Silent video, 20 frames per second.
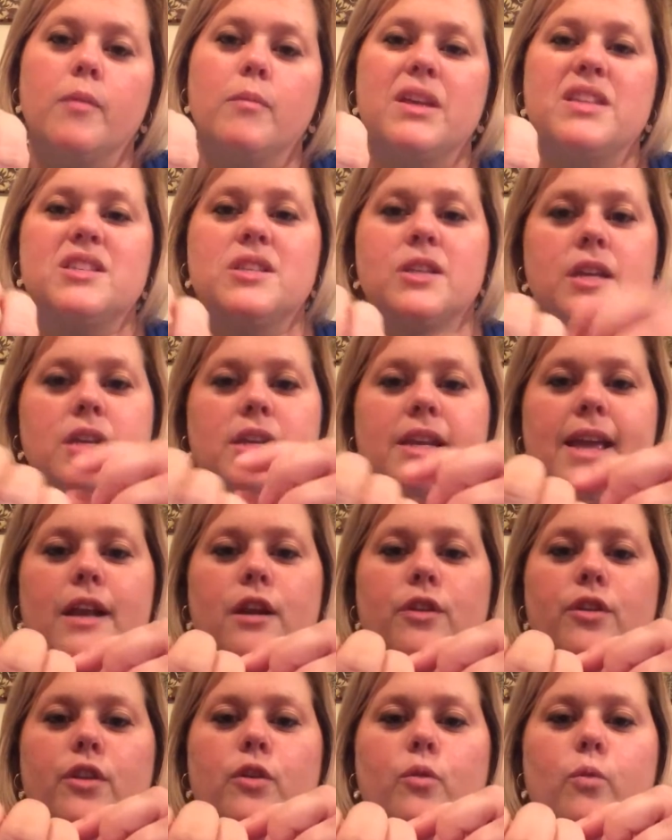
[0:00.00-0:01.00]
is an
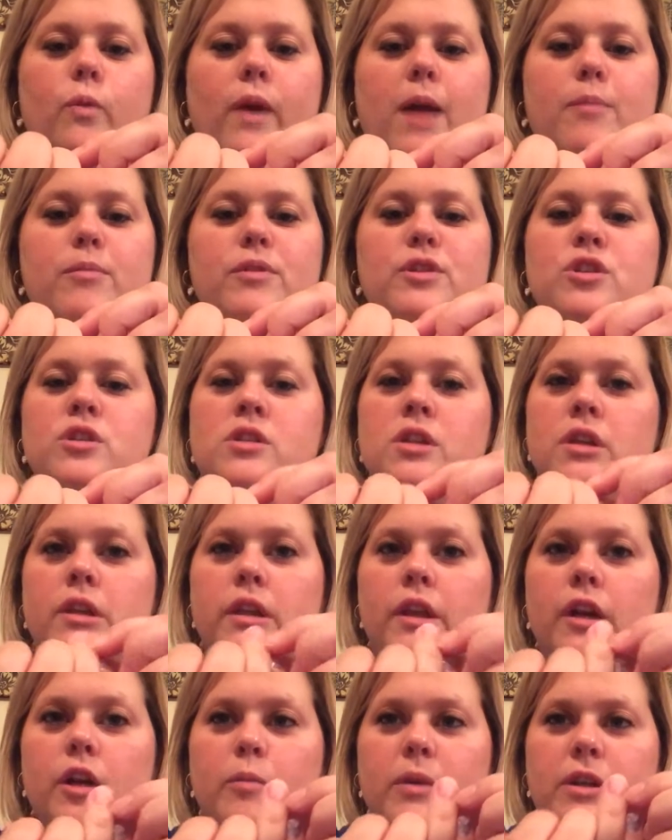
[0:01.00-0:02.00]
indicator that the wrap is just a
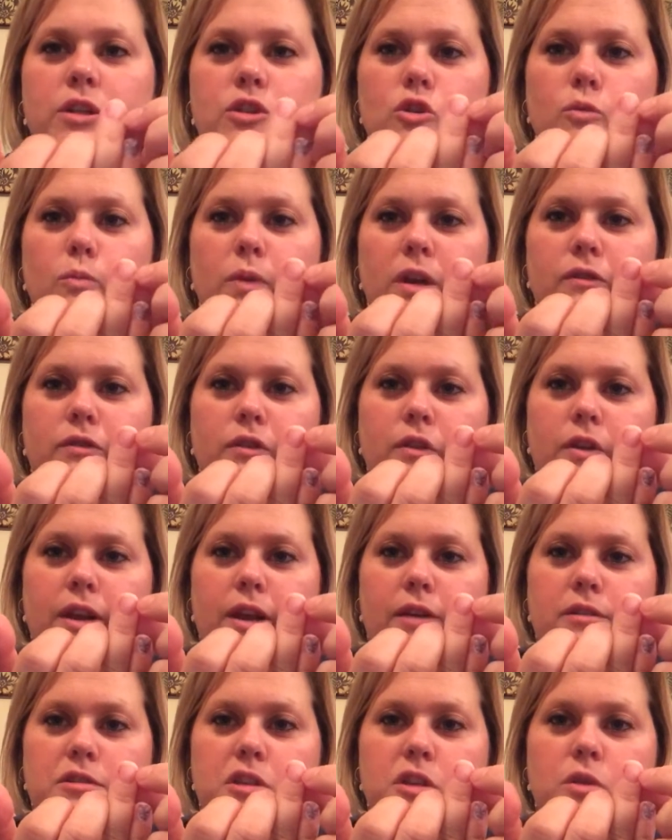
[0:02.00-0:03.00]
little bit too big for the
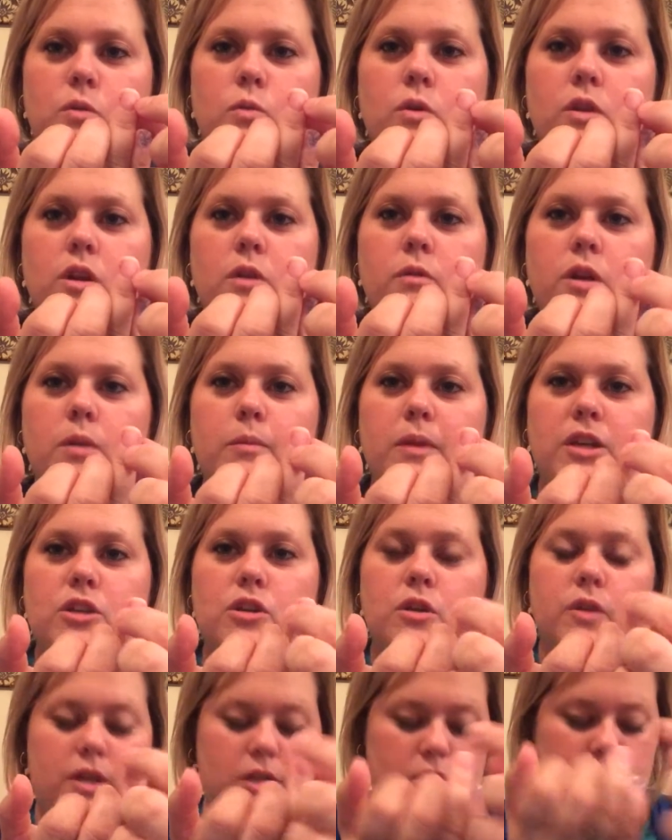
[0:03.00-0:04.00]
nail, so you really want to make
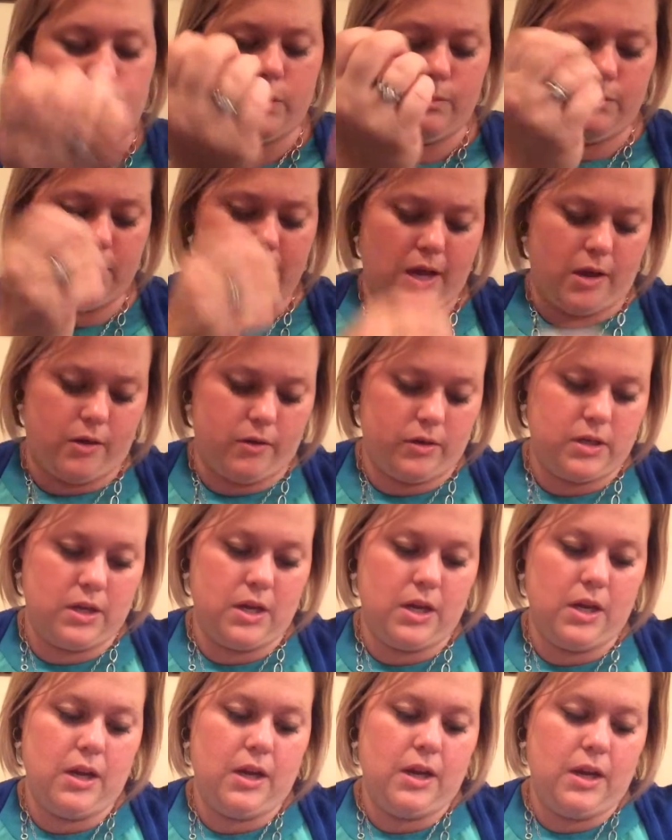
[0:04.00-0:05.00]
sure that it's trimmed down.
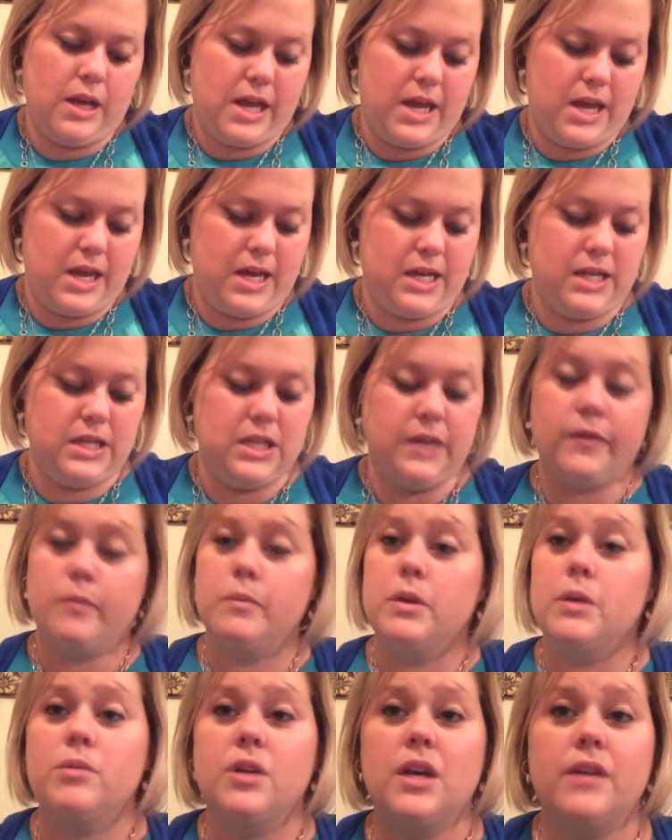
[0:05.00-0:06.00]
And
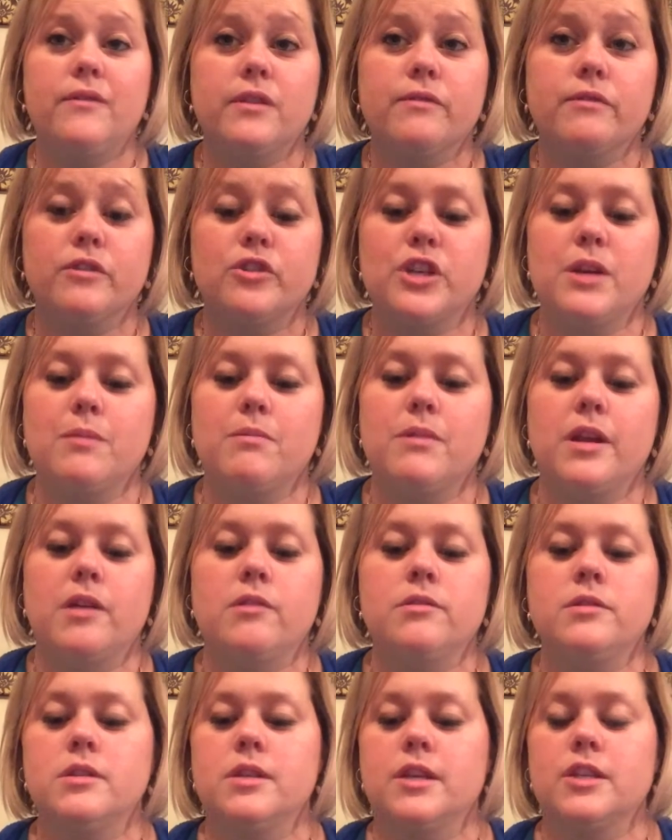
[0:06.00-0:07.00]
different people have different shaped
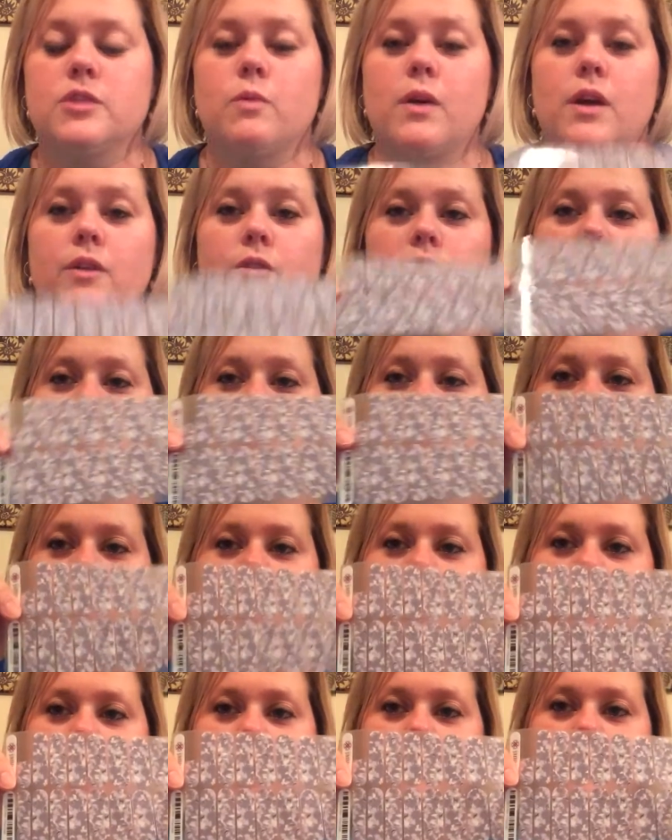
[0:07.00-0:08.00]
nails. That's why there's so
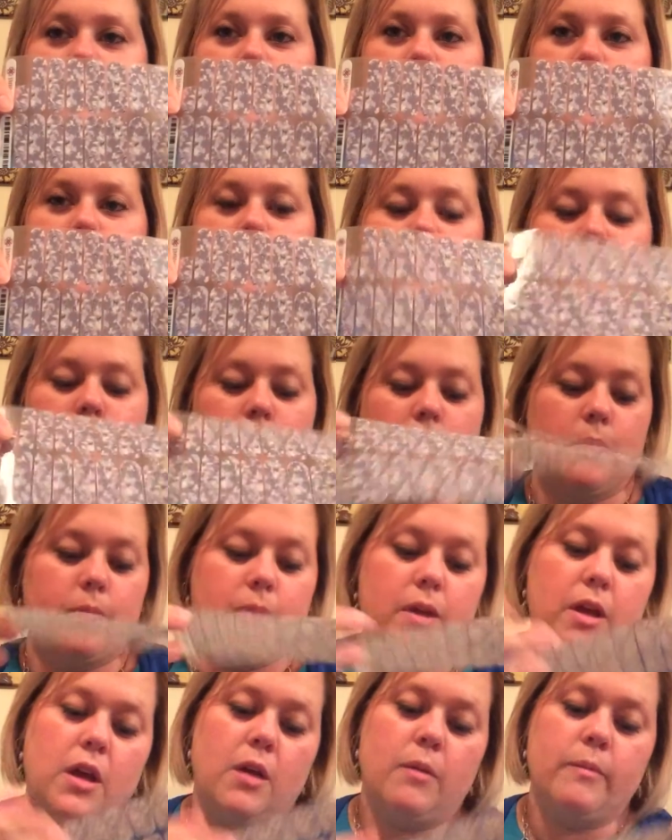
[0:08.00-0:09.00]
many wraps to choose
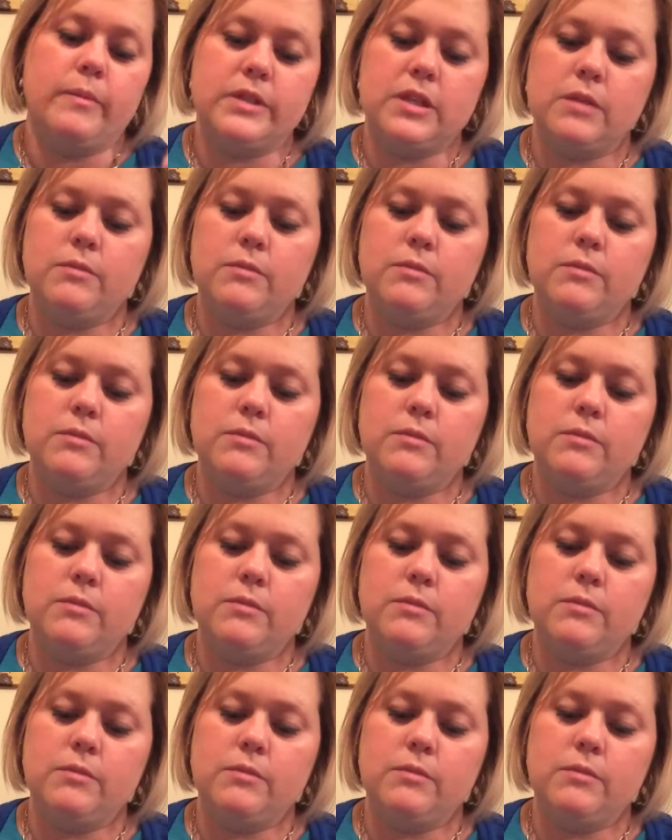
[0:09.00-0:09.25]
from. But